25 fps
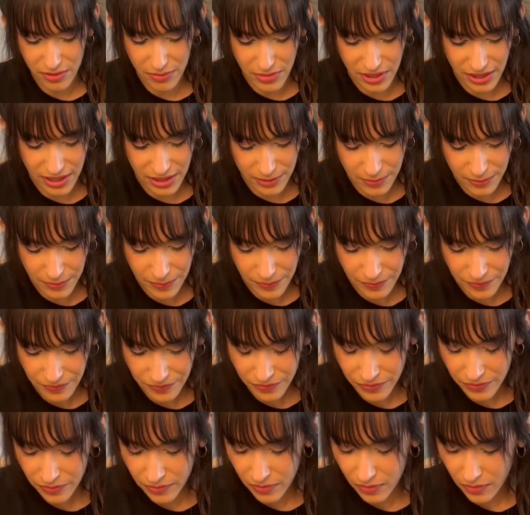mine,
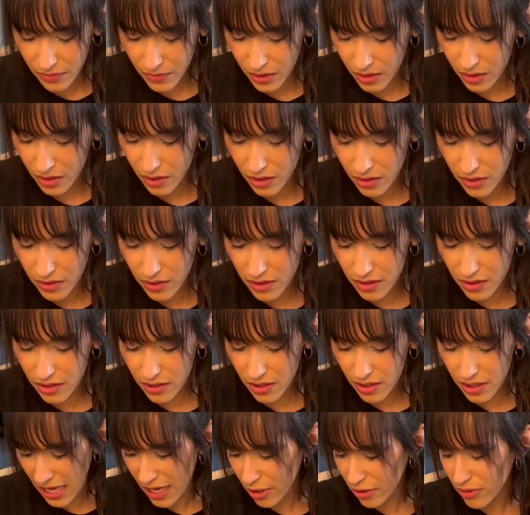then
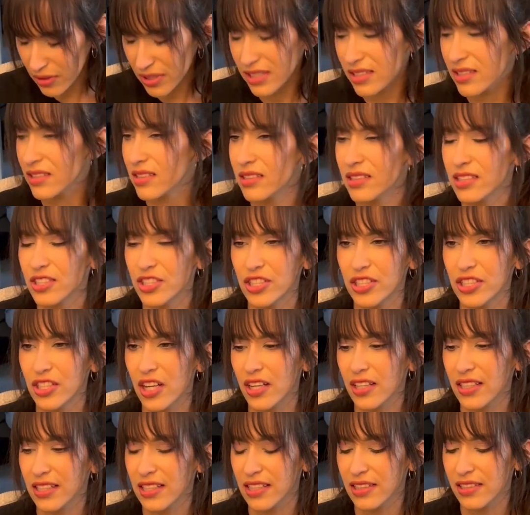how did she
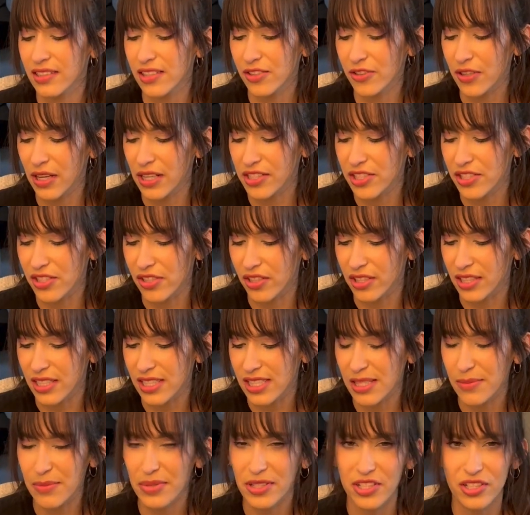not get scratches on it? Is
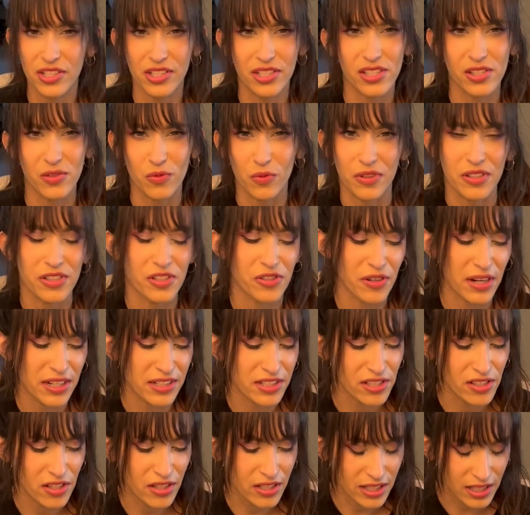it because she doesn't want
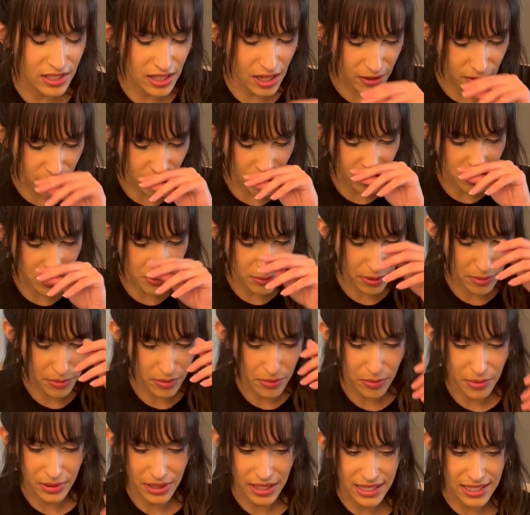scratches on it? I don't know, I should
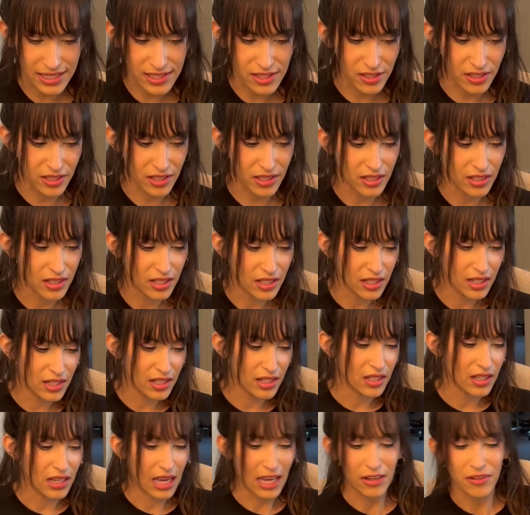probably ask her.
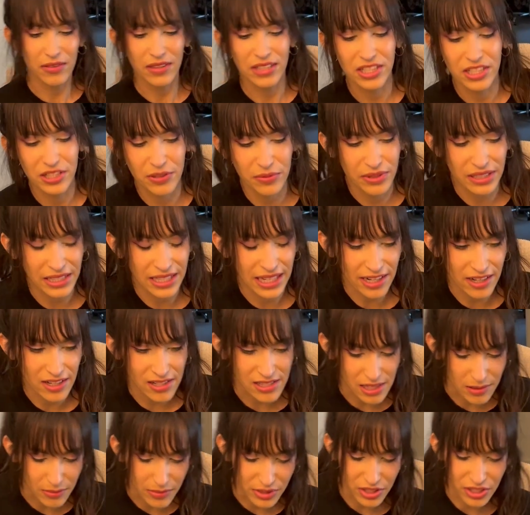I don't think she really cares
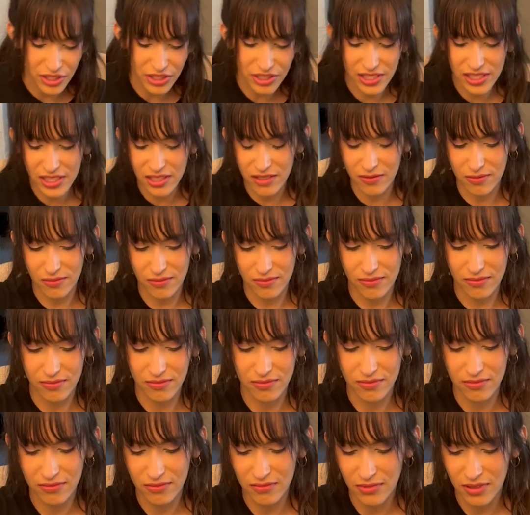that much. She
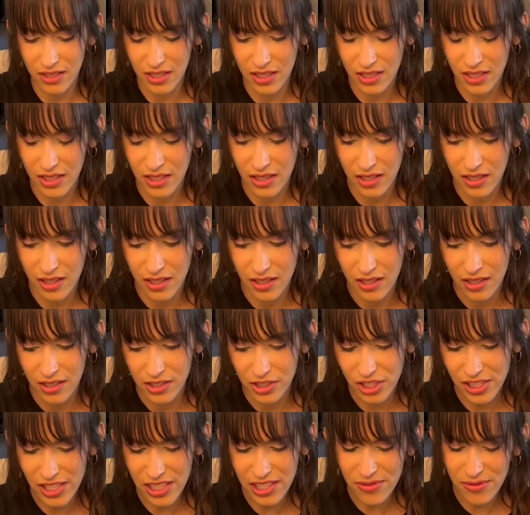
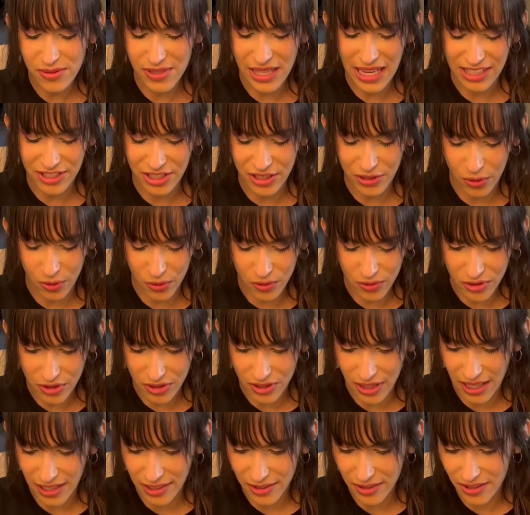said it was actually older.
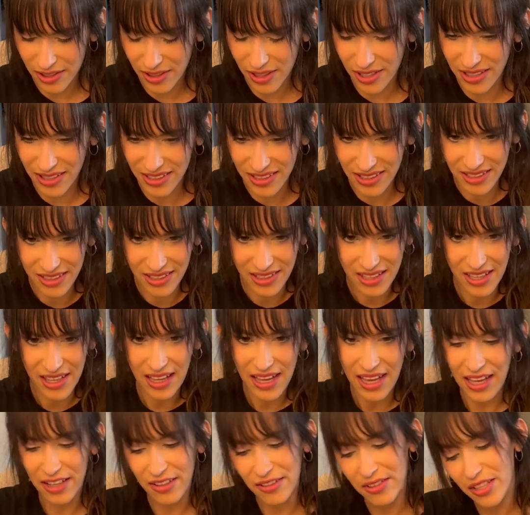I
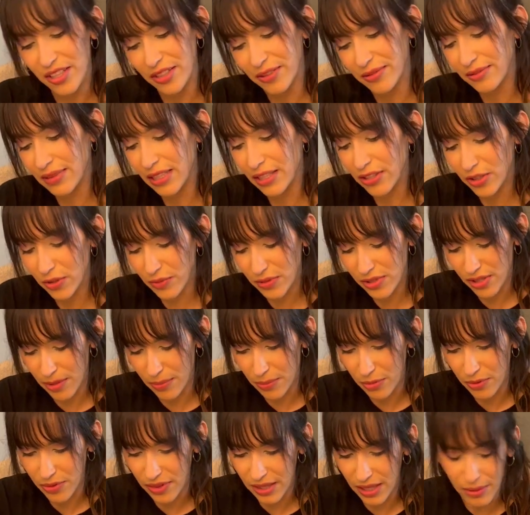don't know what's up
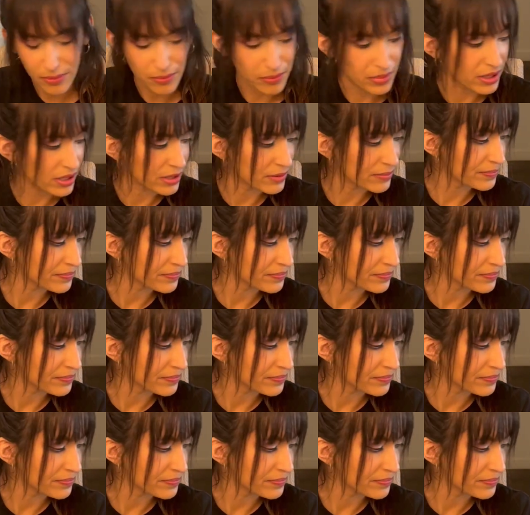with that, but